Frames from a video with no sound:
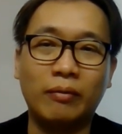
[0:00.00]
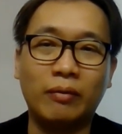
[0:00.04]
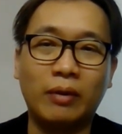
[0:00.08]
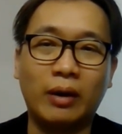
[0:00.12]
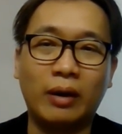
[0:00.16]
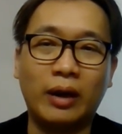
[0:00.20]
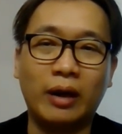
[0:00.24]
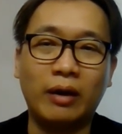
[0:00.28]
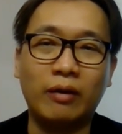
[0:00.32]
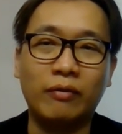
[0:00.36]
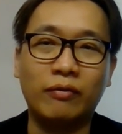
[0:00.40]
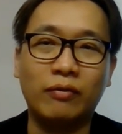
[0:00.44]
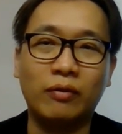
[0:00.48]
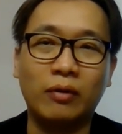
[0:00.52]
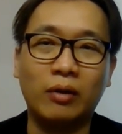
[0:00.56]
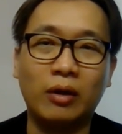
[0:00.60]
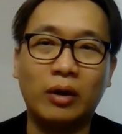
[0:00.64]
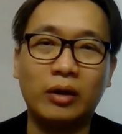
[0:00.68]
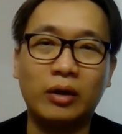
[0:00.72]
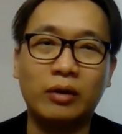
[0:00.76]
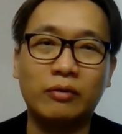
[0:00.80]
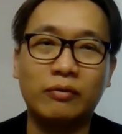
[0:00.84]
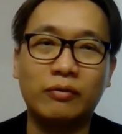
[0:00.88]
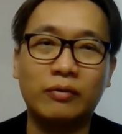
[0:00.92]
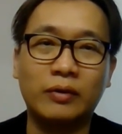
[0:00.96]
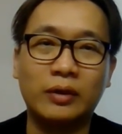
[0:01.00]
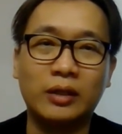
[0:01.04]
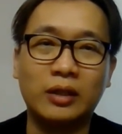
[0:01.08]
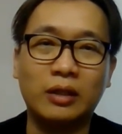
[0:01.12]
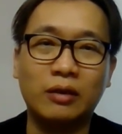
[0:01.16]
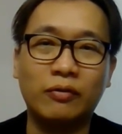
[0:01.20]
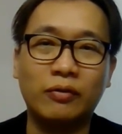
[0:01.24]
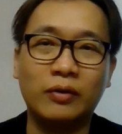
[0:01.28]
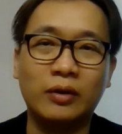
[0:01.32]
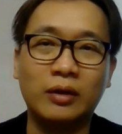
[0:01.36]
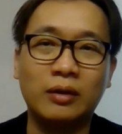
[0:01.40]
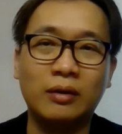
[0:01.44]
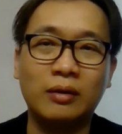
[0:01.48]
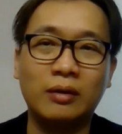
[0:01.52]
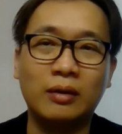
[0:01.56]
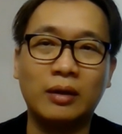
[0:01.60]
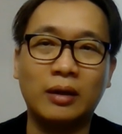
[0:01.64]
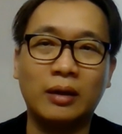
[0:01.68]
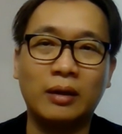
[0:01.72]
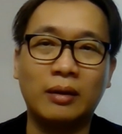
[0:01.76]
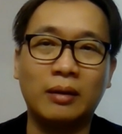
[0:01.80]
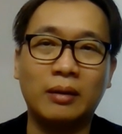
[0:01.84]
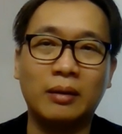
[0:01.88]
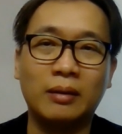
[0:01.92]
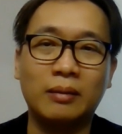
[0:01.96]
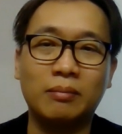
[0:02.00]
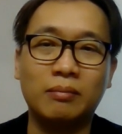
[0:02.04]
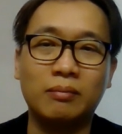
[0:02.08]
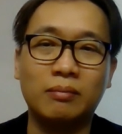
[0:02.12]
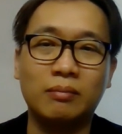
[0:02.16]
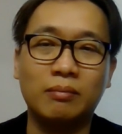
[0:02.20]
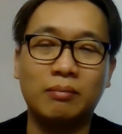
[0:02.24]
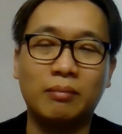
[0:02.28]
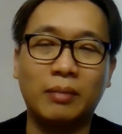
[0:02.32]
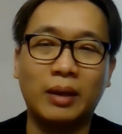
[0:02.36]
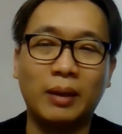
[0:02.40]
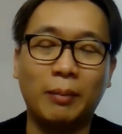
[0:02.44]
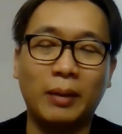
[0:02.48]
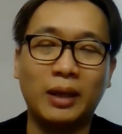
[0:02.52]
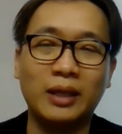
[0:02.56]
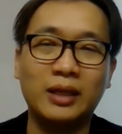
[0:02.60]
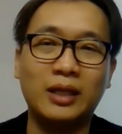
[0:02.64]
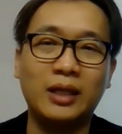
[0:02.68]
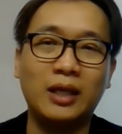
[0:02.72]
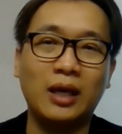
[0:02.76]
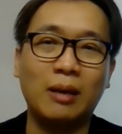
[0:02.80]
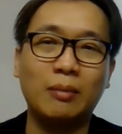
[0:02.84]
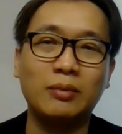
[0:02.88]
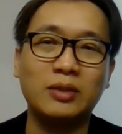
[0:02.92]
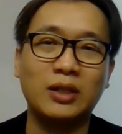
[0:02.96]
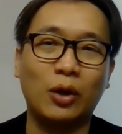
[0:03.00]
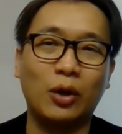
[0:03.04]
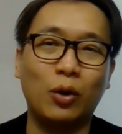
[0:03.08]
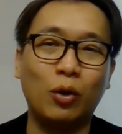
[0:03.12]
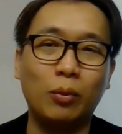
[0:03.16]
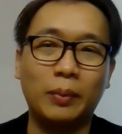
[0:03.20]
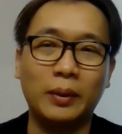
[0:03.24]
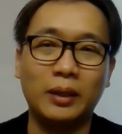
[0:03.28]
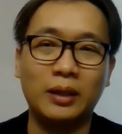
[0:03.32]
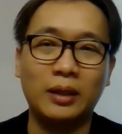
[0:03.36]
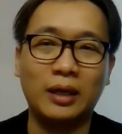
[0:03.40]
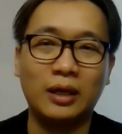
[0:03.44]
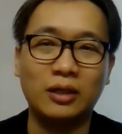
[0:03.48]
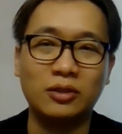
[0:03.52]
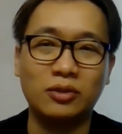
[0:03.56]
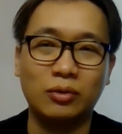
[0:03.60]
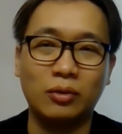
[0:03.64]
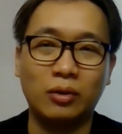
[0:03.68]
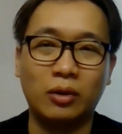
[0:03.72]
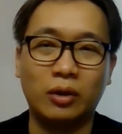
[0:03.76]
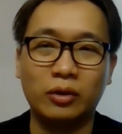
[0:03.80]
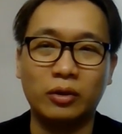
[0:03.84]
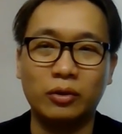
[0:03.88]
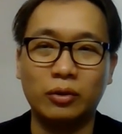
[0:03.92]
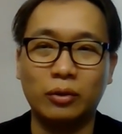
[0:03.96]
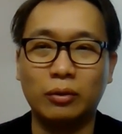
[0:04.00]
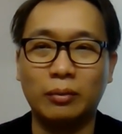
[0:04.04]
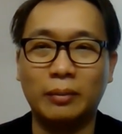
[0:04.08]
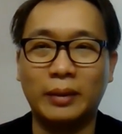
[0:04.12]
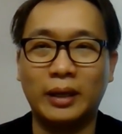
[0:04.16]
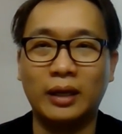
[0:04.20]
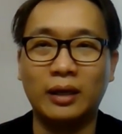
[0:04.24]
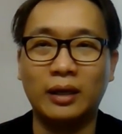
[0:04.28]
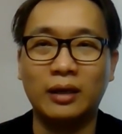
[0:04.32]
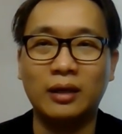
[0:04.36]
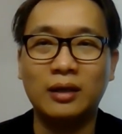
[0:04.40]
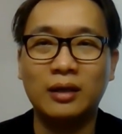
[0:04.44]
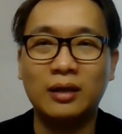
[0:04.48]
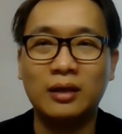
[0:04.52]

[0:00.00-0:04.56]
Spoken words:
have a lot of different my DMs are open, as you all know, man.